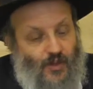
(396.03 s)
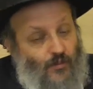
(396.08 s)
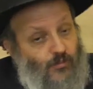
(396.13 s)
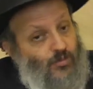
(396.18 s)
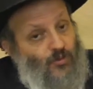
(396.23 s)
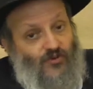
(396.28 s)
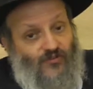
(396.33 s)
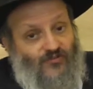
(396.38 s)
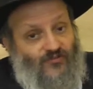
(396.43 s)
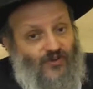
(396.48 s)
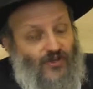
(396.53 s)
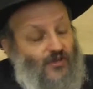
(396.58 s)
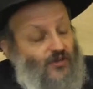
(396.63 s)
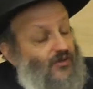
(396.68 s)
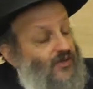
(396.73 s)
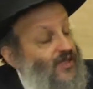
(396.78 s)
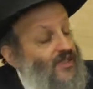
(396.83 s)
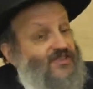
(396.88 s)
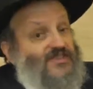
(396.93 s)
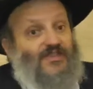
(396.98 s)
Poor fellow
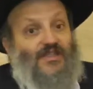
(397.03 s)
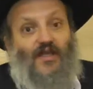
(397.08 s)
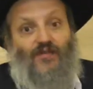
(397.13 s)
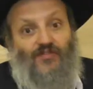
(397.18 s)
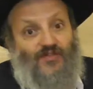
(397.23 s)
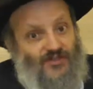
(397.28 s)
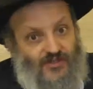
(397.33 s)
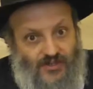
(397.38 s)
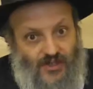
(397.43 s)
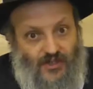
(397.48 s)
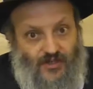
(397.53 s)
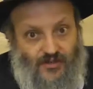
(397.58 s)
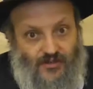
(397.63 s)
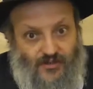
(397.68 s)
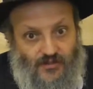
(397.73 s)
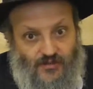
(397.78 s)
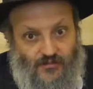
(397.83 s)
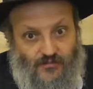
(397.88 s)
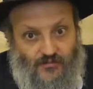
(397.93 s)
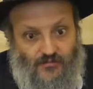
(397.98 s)
gets
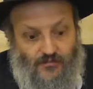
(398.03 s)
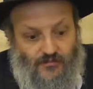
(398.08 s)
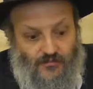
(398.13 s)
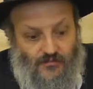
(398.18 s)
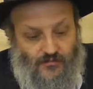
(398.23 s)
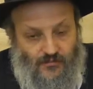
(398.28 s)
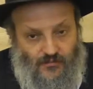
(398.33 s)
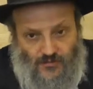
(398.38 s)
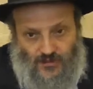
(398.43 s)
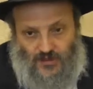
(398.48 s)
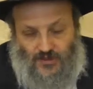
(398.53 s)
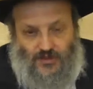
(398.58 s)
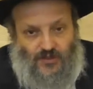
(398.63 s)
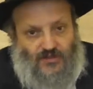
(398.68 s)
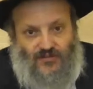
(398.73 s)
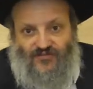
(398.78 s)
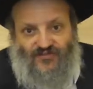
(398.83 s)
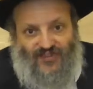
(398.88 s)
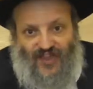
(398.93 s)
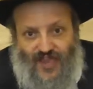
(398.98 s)
devastated. He
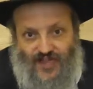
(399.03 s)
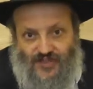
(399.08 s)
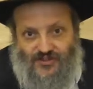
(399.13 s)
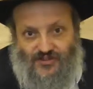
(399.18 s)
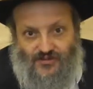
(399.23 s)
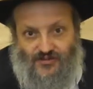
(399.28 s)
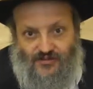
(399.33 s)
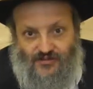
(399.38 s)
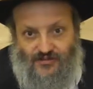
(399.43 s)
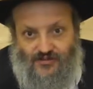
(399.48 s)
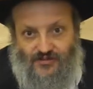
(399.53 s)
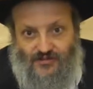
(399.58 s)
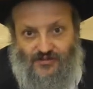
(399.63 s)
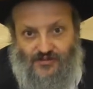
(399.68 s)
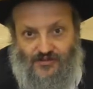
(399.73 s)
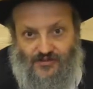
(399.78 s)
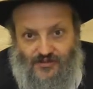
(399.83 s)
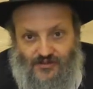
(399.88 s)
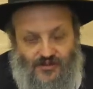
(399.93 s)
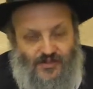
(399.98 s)
didn't fast.
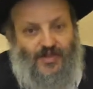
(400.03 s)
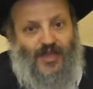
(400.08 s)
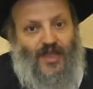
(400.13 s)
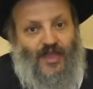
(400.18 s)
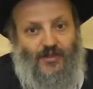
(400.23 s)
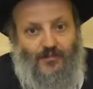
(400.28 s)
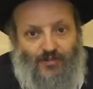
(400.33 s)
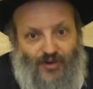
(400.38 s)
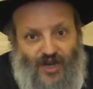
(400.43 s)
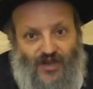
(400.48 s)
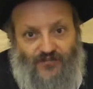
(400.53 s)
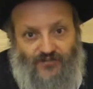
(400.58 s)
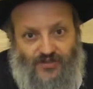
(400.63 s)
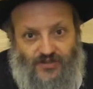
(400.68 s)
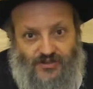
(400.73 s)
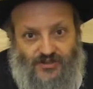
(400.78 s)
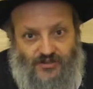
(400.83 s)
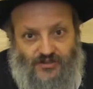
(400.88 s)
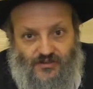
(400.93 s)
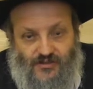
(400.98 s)
He ate
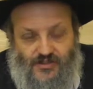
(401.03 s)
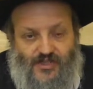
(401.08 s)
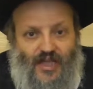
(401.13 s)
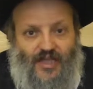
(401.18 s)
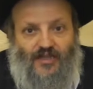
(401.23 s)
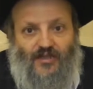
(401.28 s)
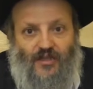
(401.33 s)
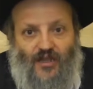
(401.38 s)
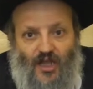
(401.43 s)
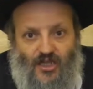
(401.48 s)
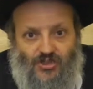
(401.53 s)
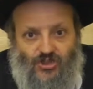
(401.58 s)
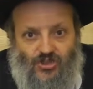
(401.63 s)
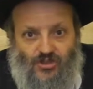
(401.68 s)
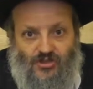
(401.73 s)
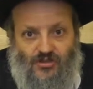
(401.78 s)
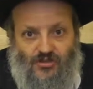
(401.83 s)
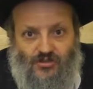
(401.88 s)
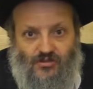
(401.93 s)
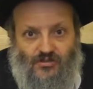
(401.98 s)
breakfast. He ate
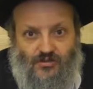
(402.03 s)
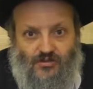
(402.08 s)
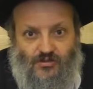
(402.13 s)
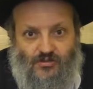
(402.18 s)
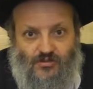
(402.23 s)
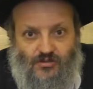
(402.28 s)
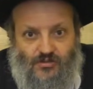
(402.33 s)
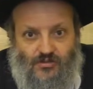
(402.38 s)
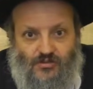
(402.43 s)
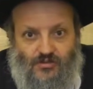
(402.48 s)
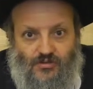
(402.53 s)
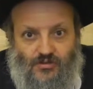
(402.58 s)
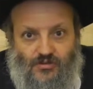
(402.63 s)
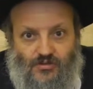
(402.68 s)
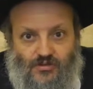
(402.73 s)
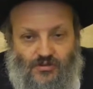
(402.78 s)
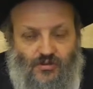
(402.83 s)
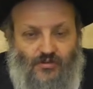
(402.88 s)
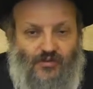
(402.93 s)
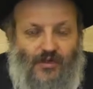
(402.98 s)
lunch.
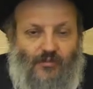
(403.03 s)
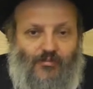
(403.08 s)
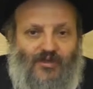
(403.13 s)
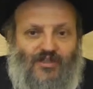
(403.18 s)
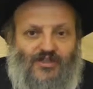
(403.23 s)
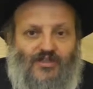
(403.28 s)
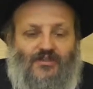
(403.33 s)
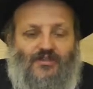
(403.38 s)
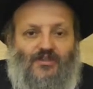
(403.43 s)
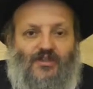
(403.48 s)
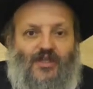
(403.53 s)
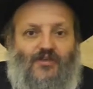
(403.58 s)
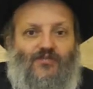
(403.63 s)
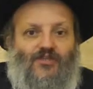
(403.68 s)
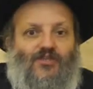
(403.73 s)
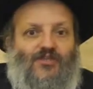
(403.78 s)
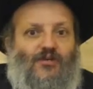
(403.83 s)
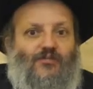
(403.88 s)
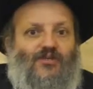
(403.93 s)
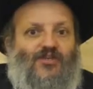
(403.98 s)
The rabbi didn't give
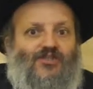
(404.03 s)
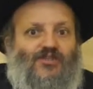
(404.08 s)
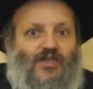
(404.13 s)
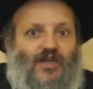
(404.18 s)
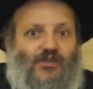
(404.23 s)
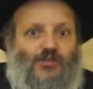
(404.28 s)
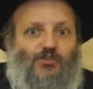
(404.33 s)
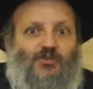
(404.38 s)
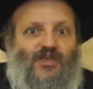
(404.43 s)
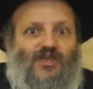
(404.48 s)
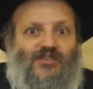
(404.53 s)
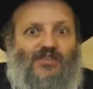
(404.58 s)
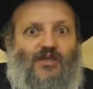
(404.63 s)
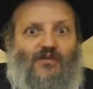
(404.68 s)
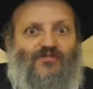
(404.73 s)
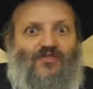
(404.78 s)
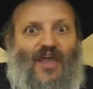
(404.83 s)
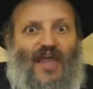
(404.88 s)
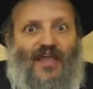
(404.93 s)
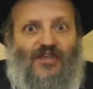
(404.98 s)
it to him in his schedule. That's the
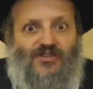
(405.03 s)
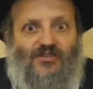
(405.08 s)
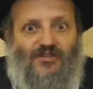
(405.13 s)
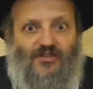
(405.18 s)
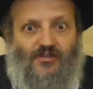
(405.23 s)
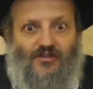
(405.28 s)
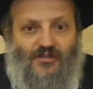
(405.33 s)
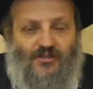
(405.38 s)
fast.